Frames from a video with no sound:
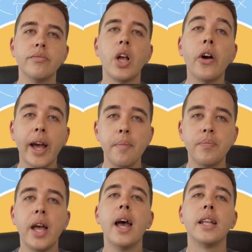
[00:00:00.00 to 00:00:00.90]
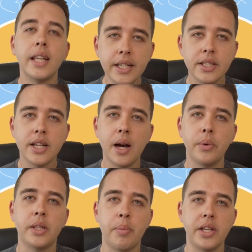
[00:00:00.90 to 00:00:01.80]
Okay, let's start
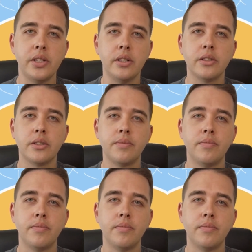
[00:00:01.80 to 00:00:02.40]
with the basics.